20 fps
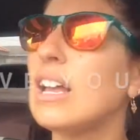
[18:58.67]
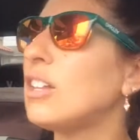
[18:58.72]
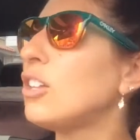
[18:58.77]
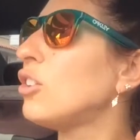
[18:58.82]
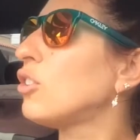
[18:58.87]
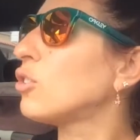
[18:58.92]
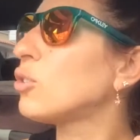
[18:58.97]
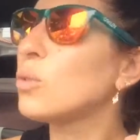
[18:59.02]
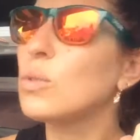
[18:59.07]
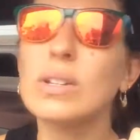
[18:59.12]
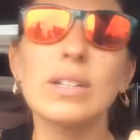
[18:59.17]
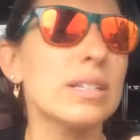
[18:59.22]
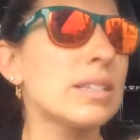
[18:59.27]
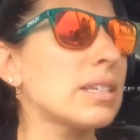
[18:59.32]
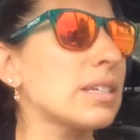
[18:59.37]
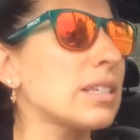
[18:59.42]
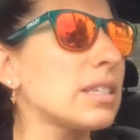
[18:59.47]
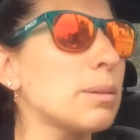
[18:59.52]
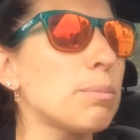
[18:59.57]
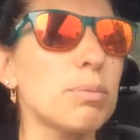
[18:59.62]
and you're doing
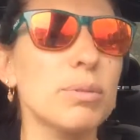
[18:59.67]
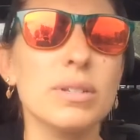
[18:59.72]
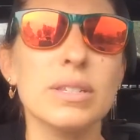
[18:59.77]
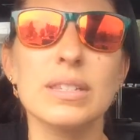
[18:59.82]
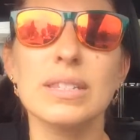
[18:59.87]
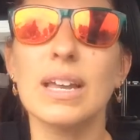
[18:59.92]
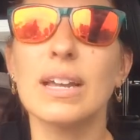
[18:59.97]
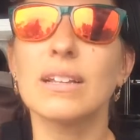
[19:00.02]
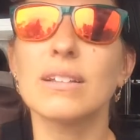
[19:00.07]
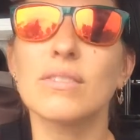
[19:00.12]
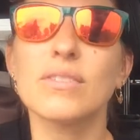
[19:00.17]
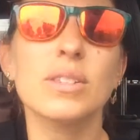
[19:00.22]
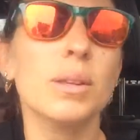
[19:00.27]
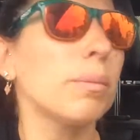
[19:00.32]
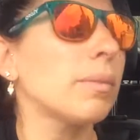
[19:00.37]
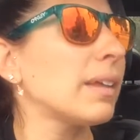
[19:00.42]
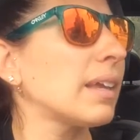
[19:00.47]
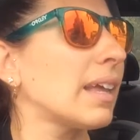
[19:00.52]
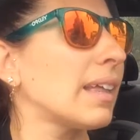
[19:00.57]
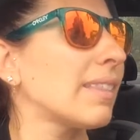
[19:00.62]
60% of
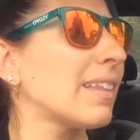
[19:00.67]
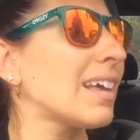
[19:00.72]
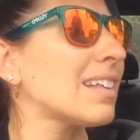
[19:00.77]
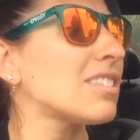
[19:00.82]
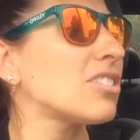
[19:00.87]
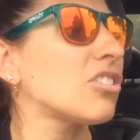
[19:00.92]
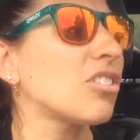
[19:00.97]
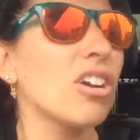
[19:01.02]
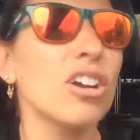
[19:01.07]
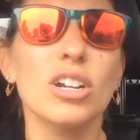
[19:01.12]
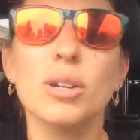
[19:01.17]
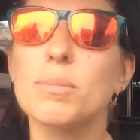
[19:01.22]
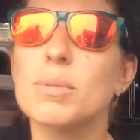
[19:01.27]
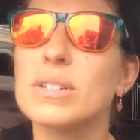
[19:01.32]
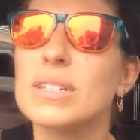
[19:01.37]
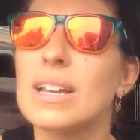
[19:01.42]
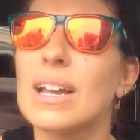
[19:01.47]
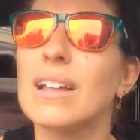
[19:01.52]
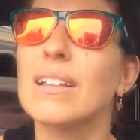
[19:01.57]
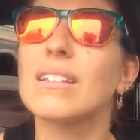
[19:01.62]
something, and that's your
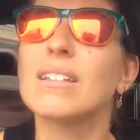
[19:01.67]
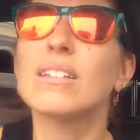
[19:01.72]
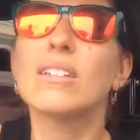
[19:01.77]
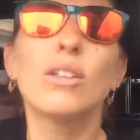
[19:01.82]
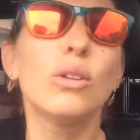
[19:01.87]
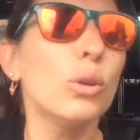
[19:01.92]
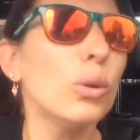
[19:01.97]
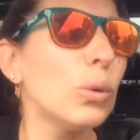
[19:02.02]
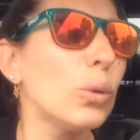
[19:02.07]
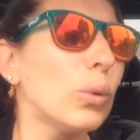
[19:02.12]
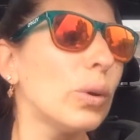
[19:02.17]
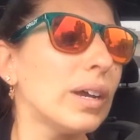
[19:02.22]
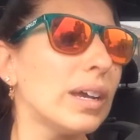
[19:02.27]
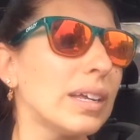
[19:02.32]
100%, do